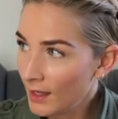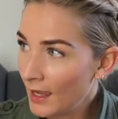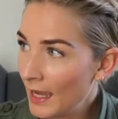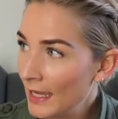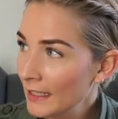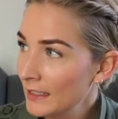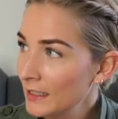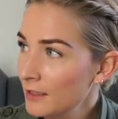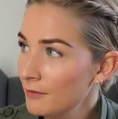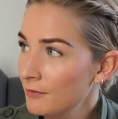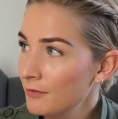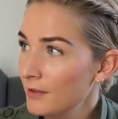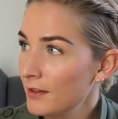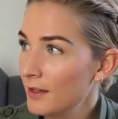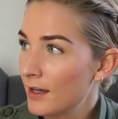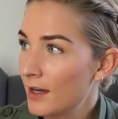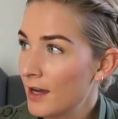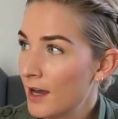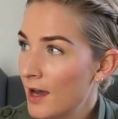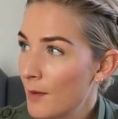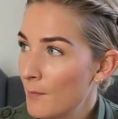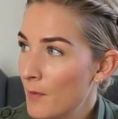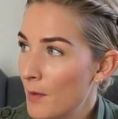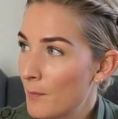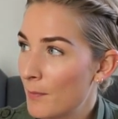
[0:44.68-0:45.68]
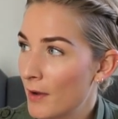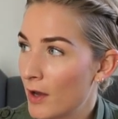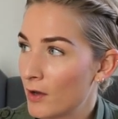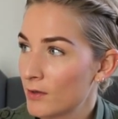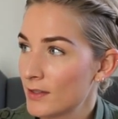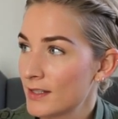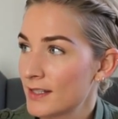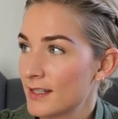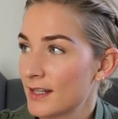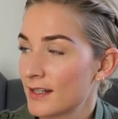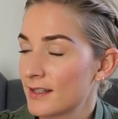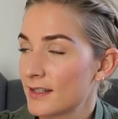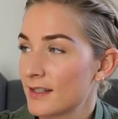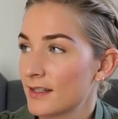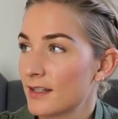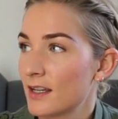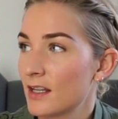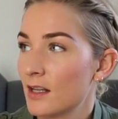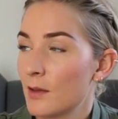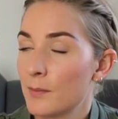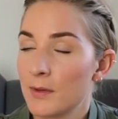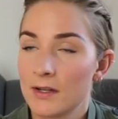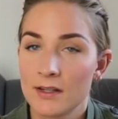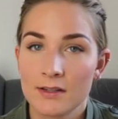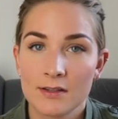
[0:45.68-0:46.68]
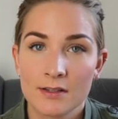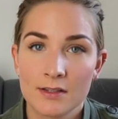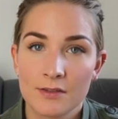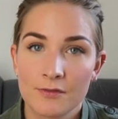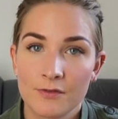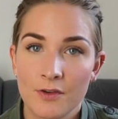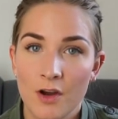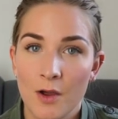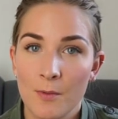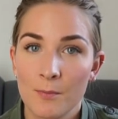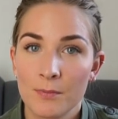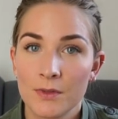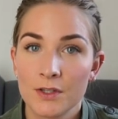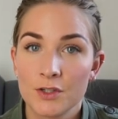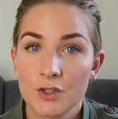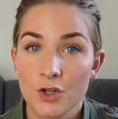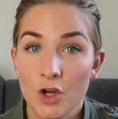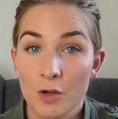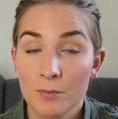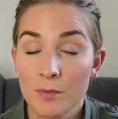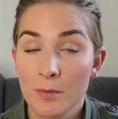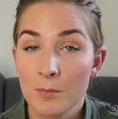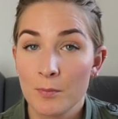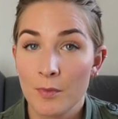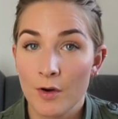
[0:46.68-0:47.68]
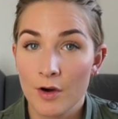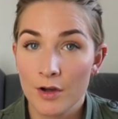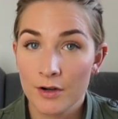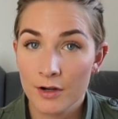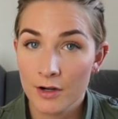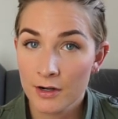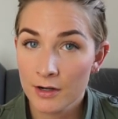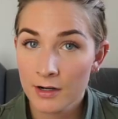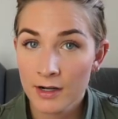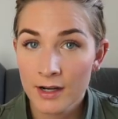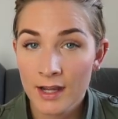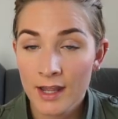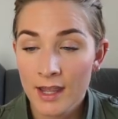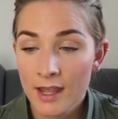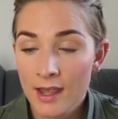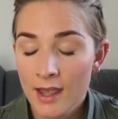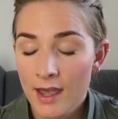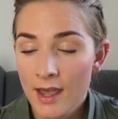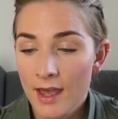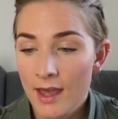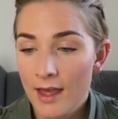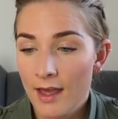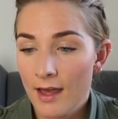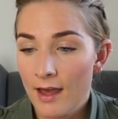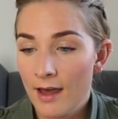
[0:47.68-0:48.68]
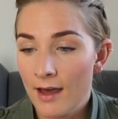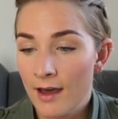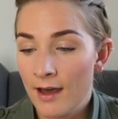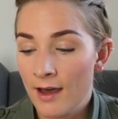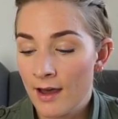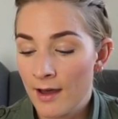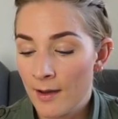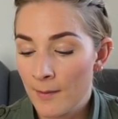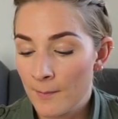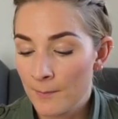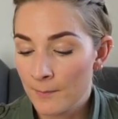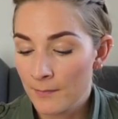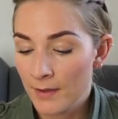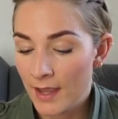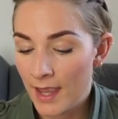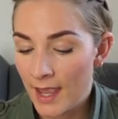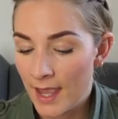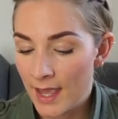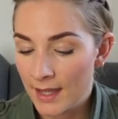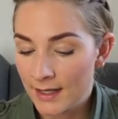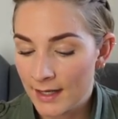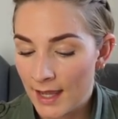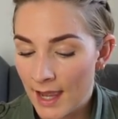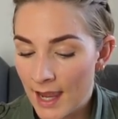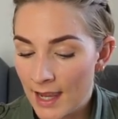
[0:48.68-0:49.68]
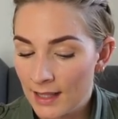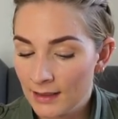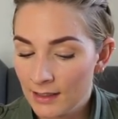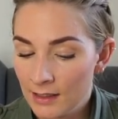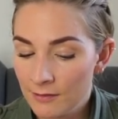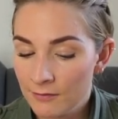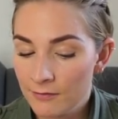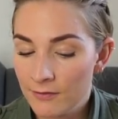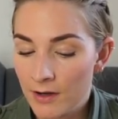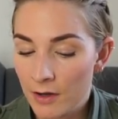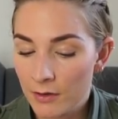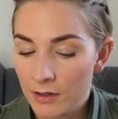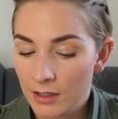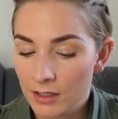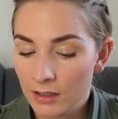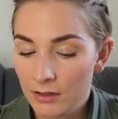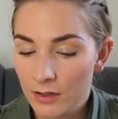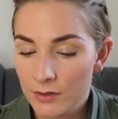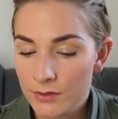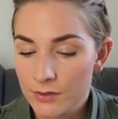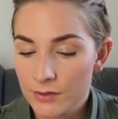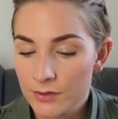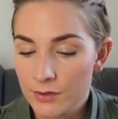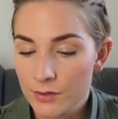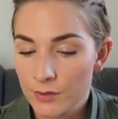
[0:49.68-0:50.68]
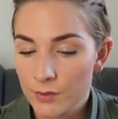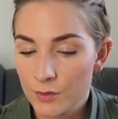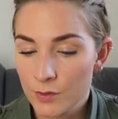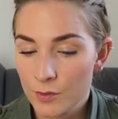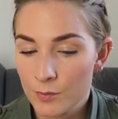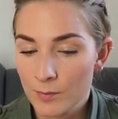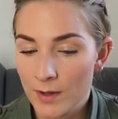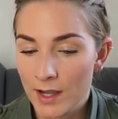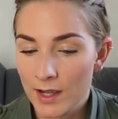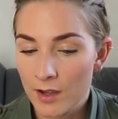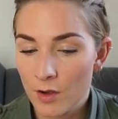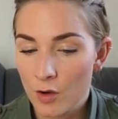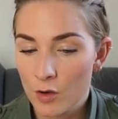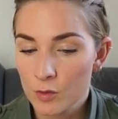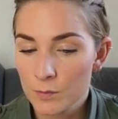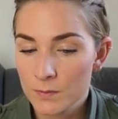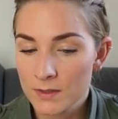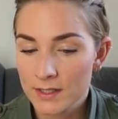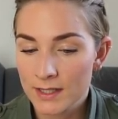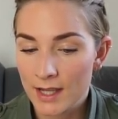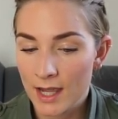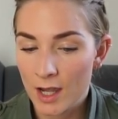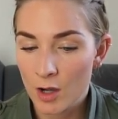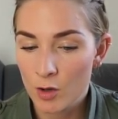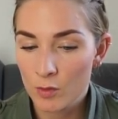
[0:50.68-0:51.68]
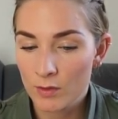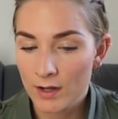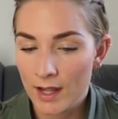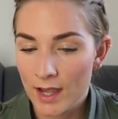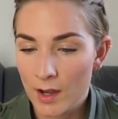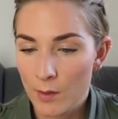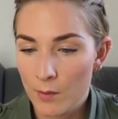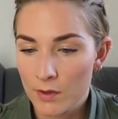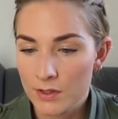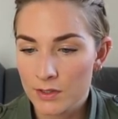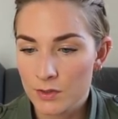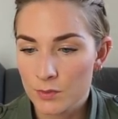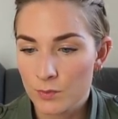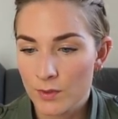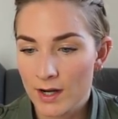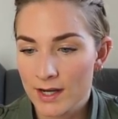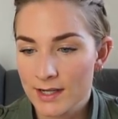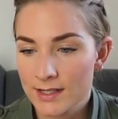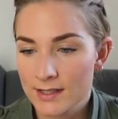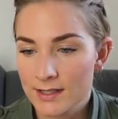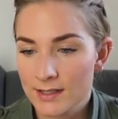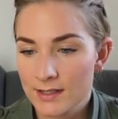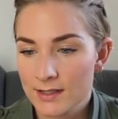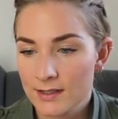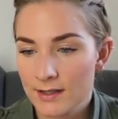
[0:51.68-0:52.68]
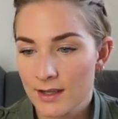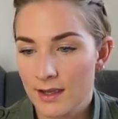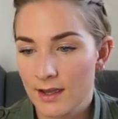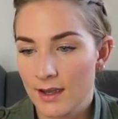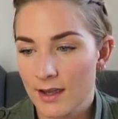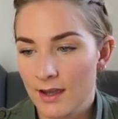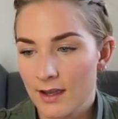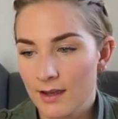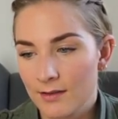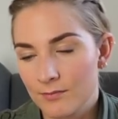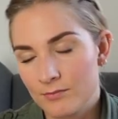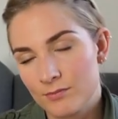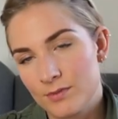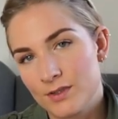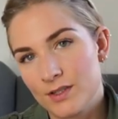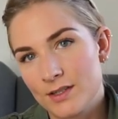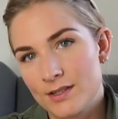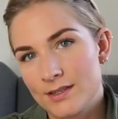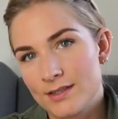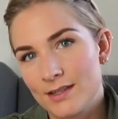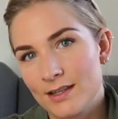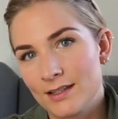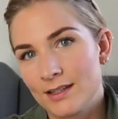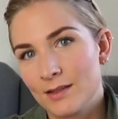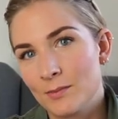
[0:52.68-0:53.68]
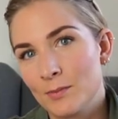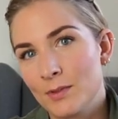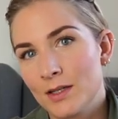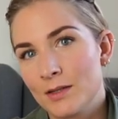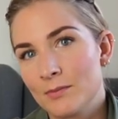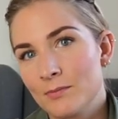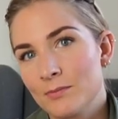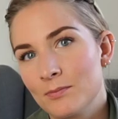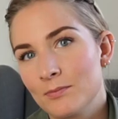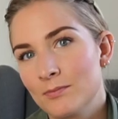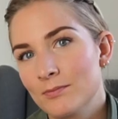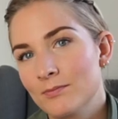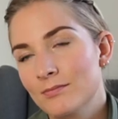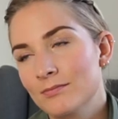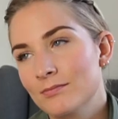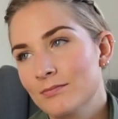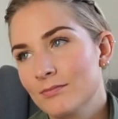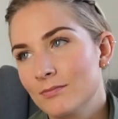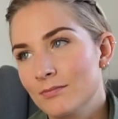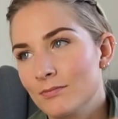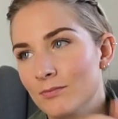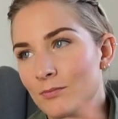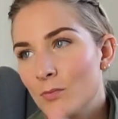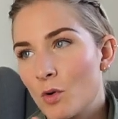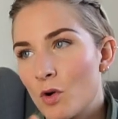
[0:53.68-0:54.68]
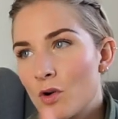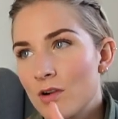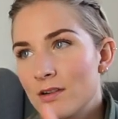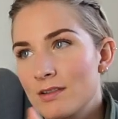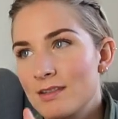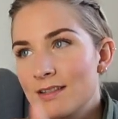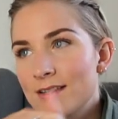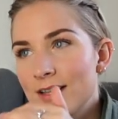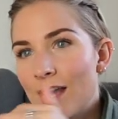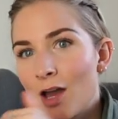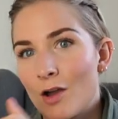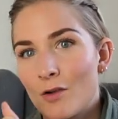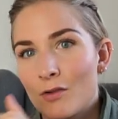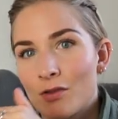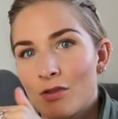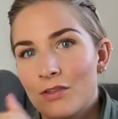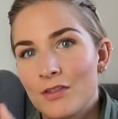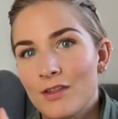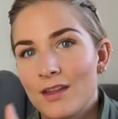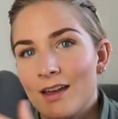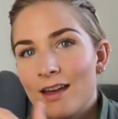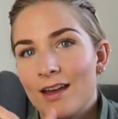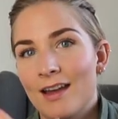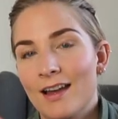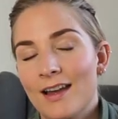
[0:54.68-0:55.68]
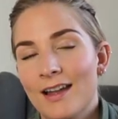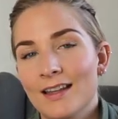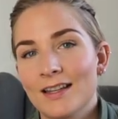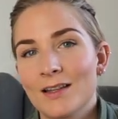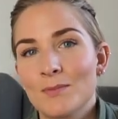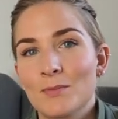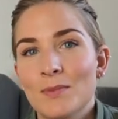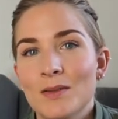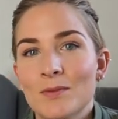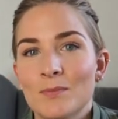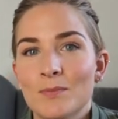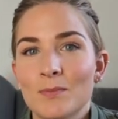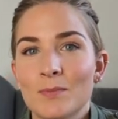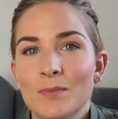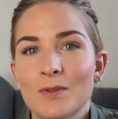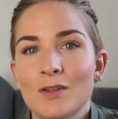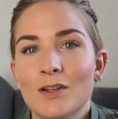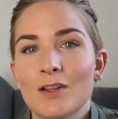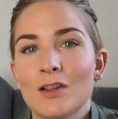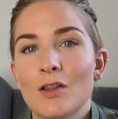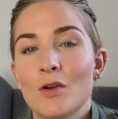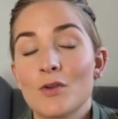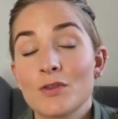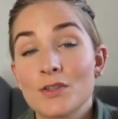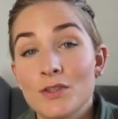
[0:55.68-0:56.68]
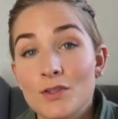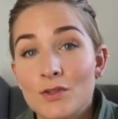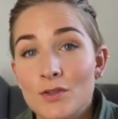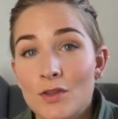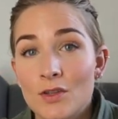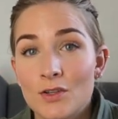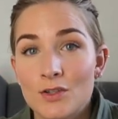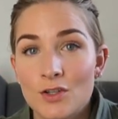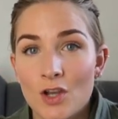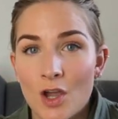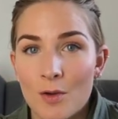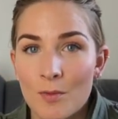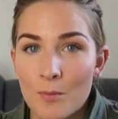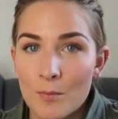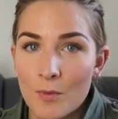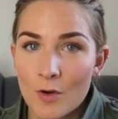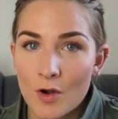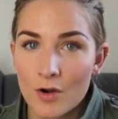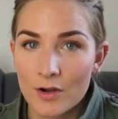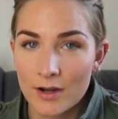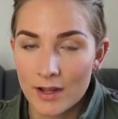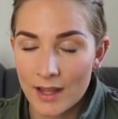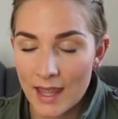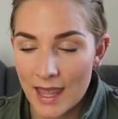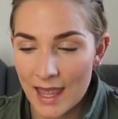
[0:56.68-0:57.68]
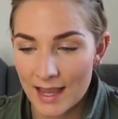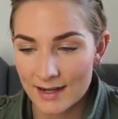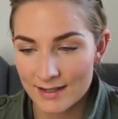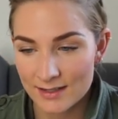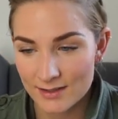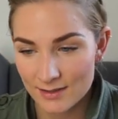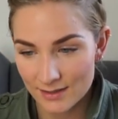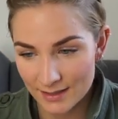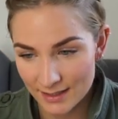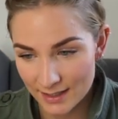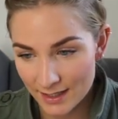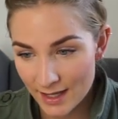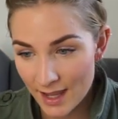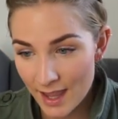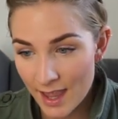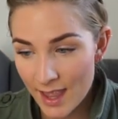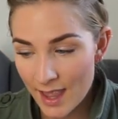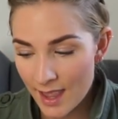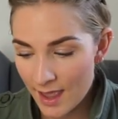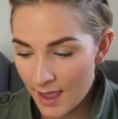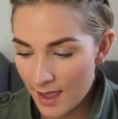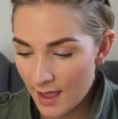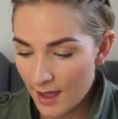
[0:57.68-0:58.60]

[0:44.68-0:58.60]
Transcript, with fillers: I live um, about sixty kilometers from the German border, um, and I live very close to my hometown. I was raised uh, just a little bit more south, uh, a little bit closer to the German border actually.